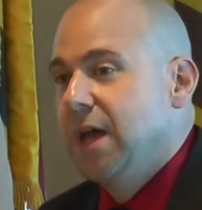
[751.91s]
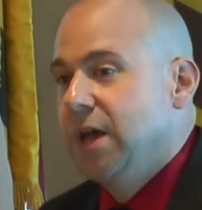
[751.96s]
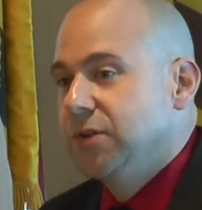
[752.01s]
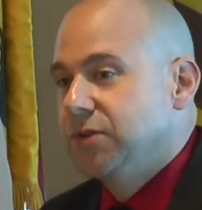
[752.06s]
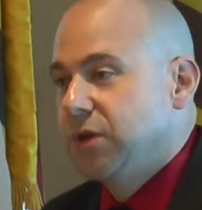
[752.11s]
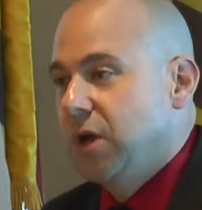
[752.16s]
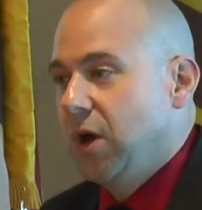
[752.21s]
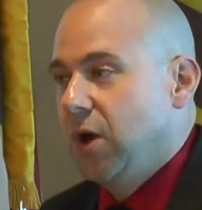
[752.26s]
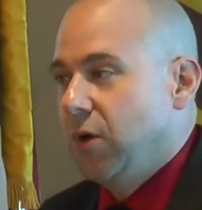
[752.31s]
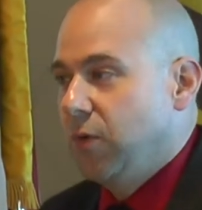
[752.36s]

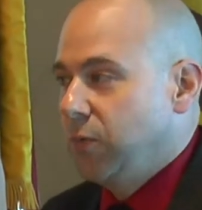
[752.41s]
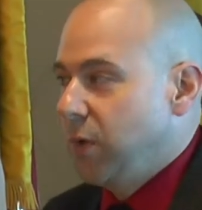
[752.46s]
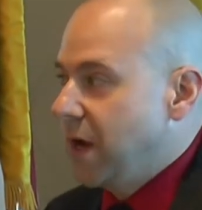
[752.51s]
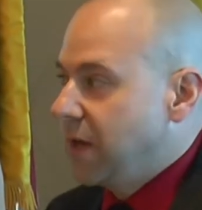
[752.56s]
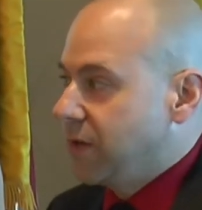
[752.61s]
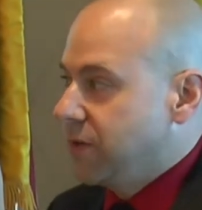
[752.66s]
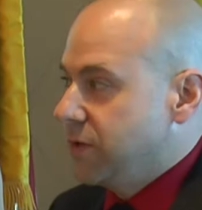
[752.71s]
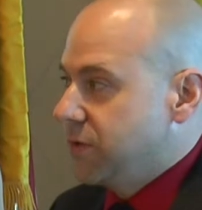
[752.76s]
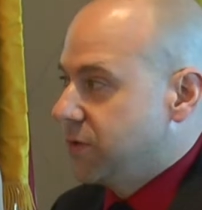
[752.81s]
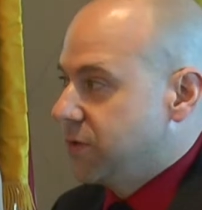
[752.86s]
So
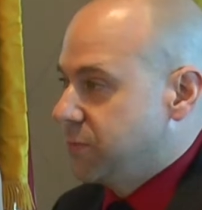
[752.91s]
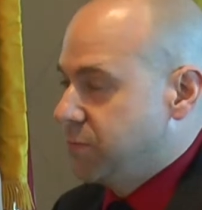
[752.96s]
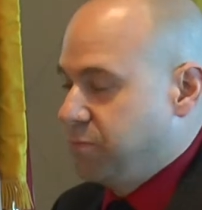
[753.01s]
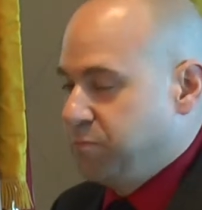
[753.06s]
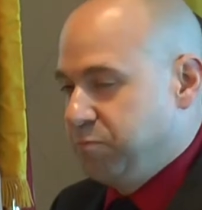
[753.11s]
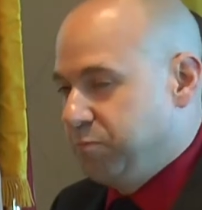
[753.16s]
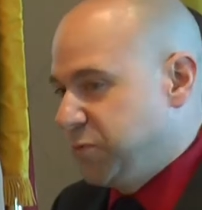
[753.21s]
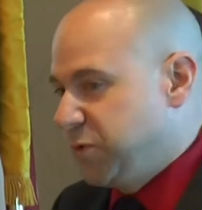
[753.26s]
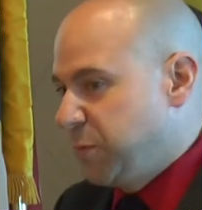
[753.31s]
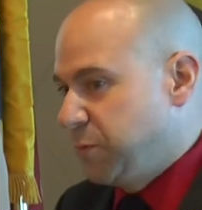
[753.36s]
regular
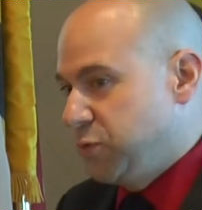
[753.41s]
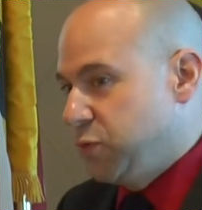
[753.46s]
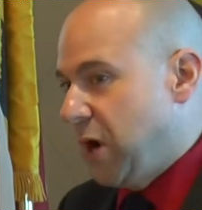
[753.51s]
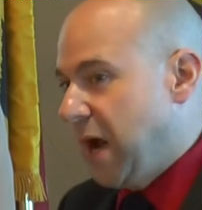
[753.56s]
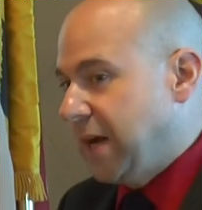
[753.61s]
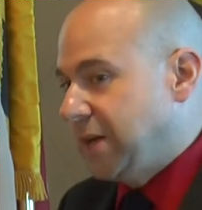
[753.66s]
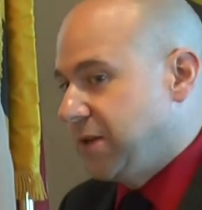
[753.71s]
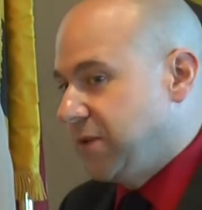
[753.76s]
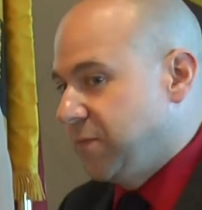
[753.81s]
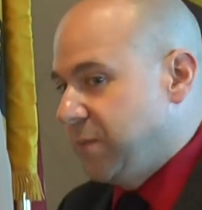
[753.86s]

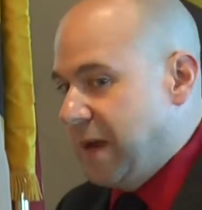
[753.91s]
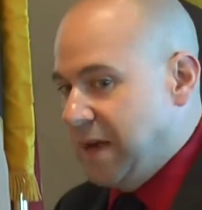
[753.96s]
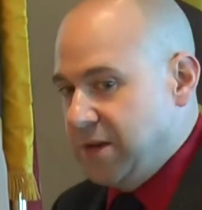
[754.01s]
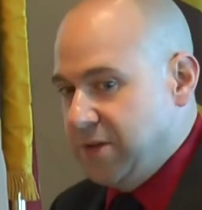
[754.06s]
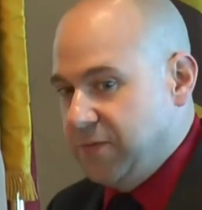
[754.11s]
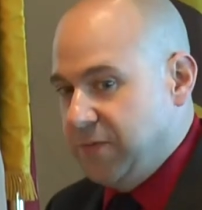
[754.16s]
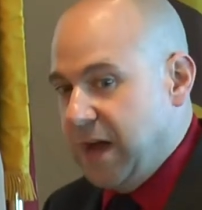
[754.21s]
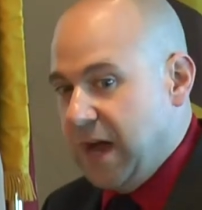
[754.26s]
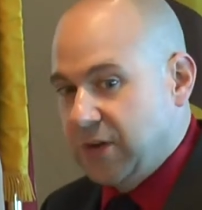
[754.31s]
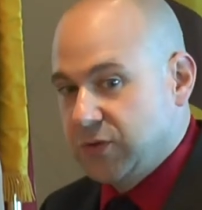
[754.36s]
subtractive
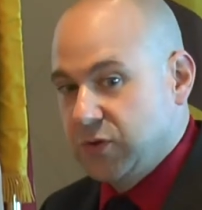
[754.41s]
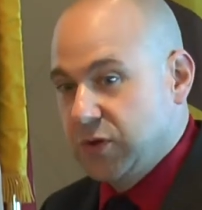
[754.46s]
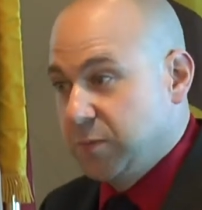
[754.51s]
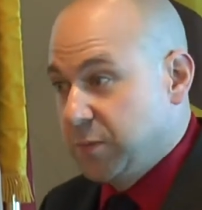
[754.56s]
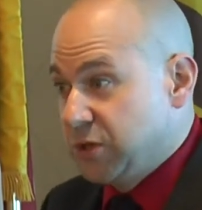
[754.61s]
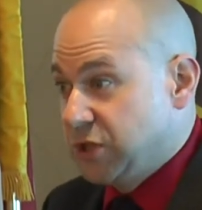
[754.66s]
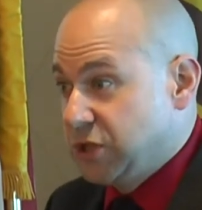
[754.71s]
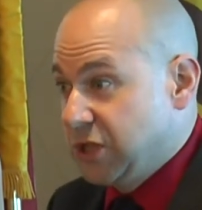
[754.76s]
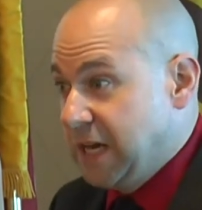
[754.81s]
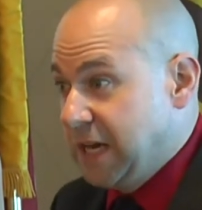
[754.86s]
manufacturing,
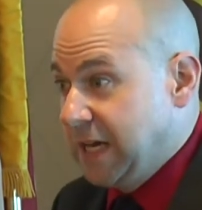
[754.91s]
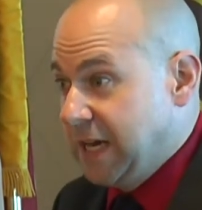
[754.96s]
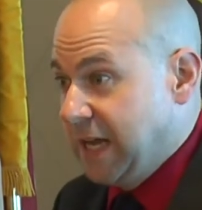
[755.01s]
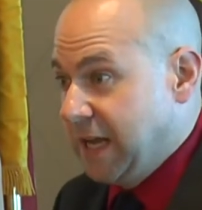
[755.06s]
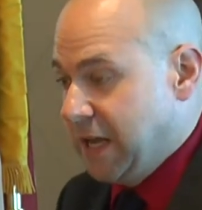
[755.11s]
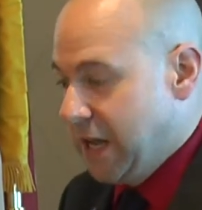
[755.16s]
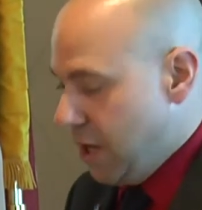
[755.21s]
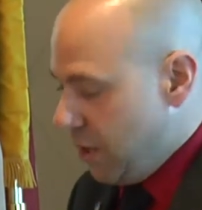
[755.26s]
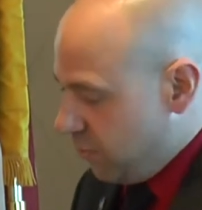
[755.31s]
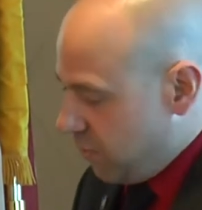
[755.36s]

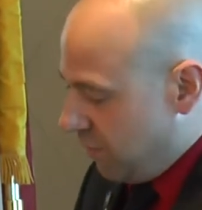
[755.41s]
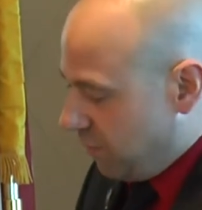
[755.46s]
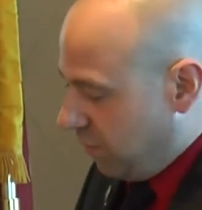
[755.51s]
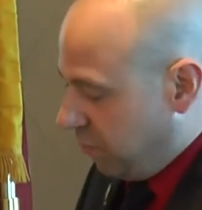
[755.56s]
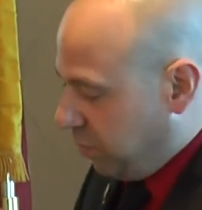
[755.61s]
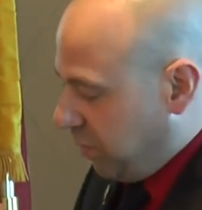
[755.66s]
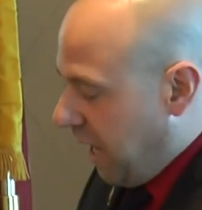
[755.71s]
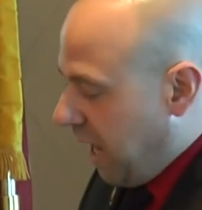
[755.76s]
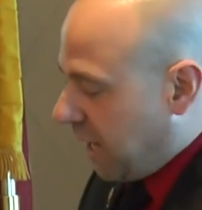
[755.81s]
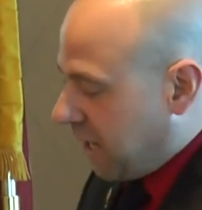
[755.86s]
machining, you have
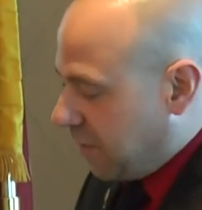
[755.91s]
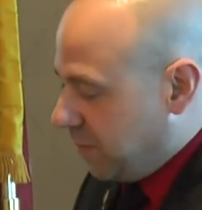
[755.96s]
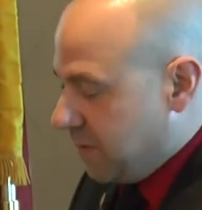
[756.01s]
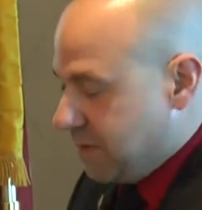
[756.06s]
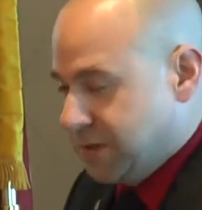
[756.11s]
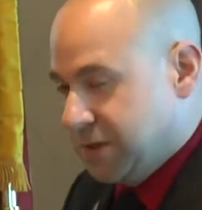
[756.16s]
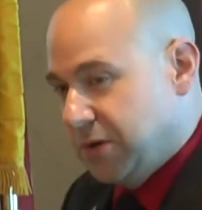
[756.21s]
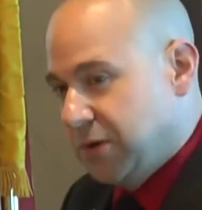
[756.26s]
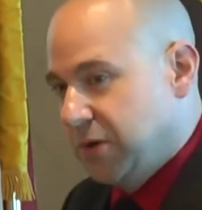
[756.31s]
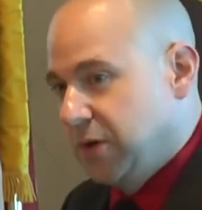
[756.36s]
a block of
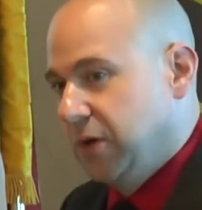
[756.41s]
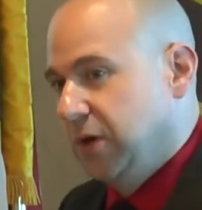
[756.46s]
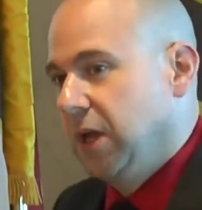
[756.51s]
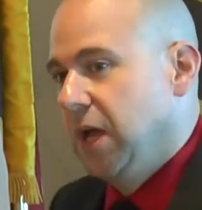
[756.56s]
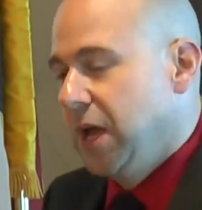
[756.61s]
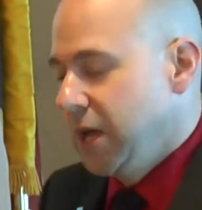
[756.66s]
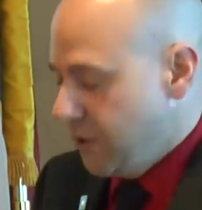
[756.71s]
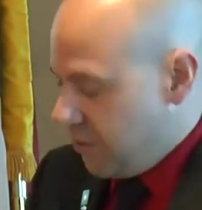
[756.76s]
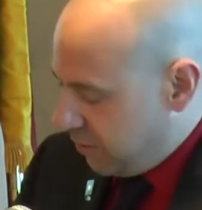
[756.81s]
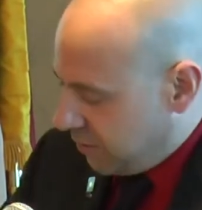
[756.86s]
material,
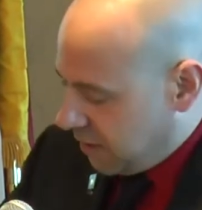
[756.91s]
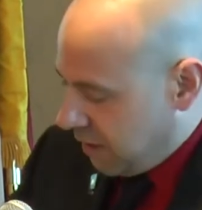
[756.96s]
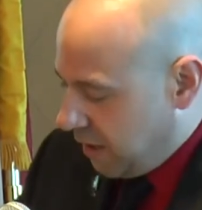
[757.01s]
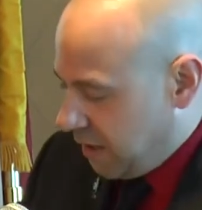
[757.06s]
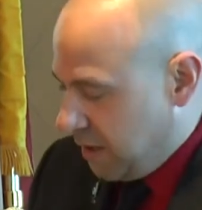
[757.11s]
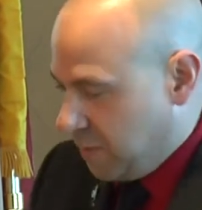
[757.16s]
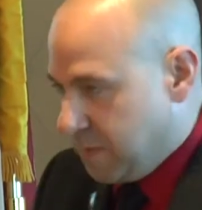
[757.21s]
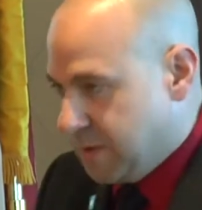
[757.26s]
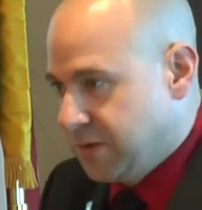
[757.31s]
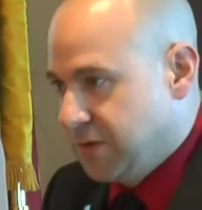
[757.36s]
you're
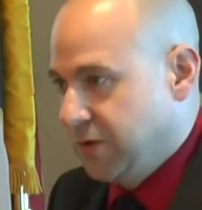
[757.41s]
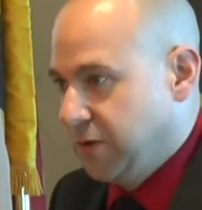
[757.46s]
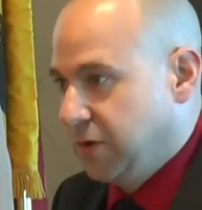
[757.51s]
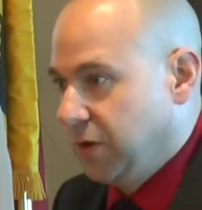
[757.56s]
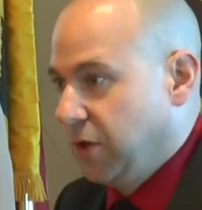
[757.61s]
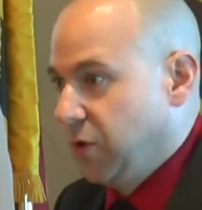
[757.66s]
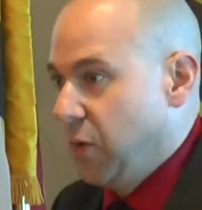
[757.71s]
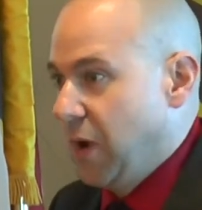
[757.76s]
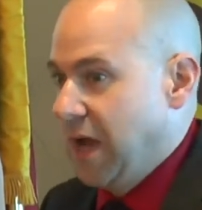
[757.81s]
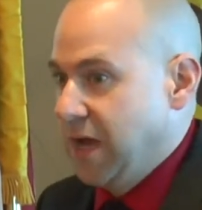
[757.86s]
cutting
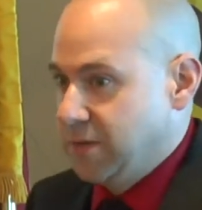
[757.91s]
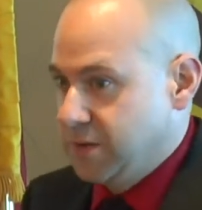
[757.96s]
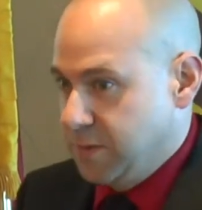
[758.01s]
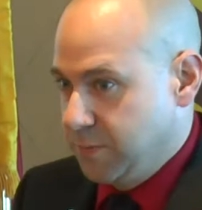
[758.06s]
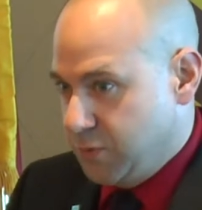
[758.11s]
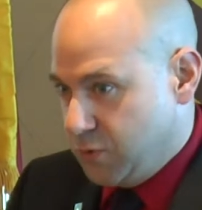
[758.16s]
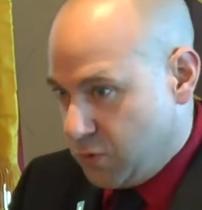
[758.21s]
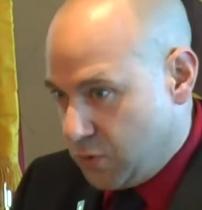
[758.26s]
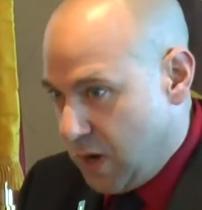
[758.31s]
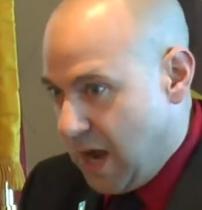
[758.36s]
material away. It's
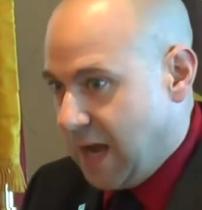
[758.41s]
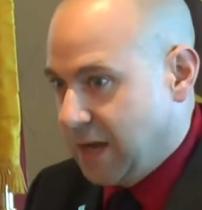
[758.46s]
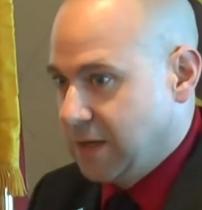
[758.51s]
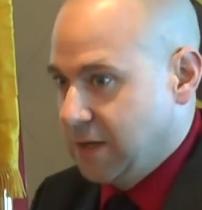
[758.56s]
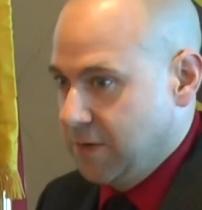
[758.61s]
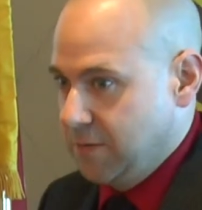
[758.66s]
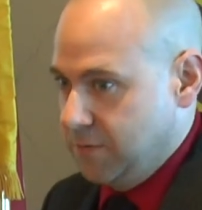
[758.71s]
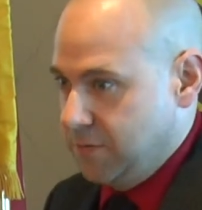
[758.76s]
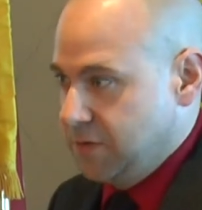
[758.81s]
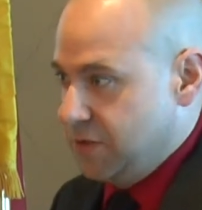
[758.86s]

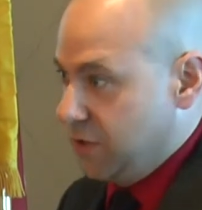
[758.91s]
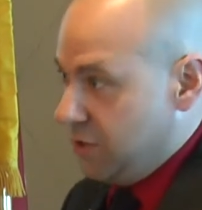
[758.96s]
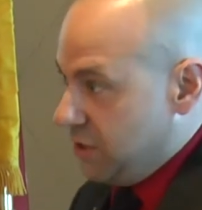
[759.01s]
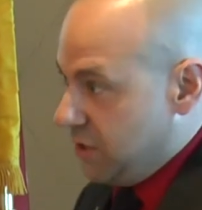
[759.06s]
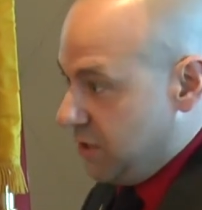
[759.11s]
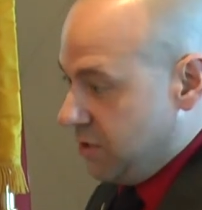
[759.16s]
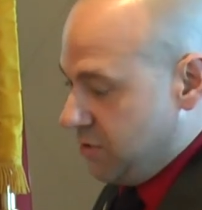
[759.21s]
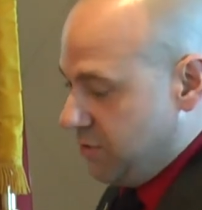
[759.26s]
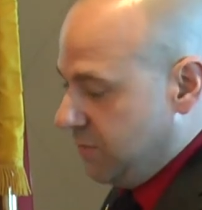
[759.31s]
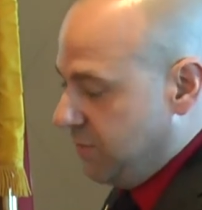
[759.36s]
subtractive until you
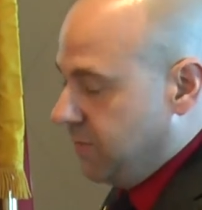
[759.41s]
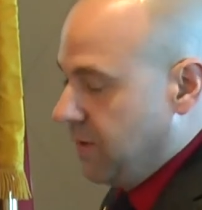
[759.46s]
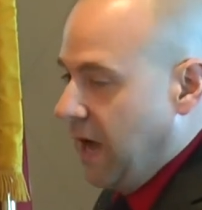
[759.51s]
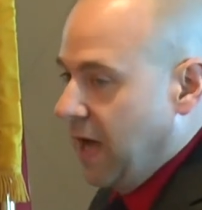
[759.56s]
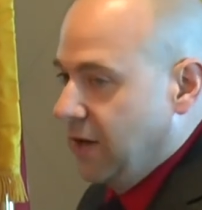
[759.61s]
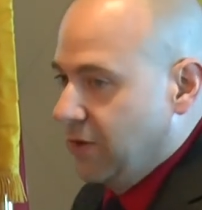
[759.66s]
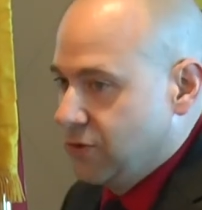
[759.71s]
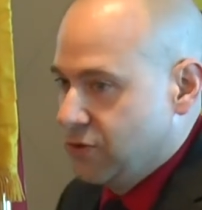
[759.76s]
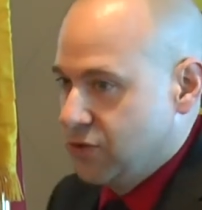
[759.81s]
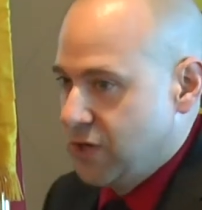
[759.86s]
get your
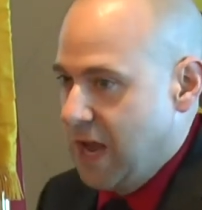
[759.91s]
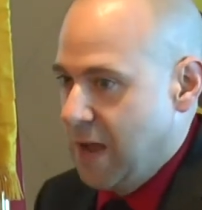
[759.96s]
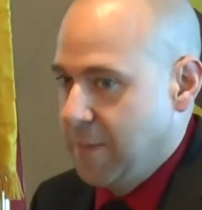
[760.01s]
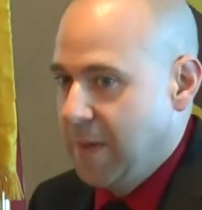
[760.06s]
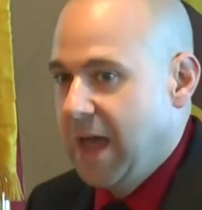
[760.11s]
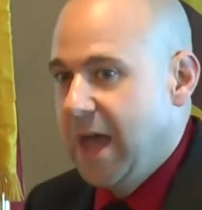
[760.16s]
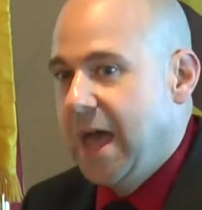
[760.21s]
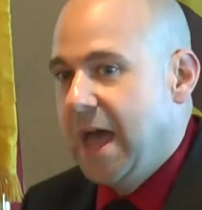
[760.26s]
final shape.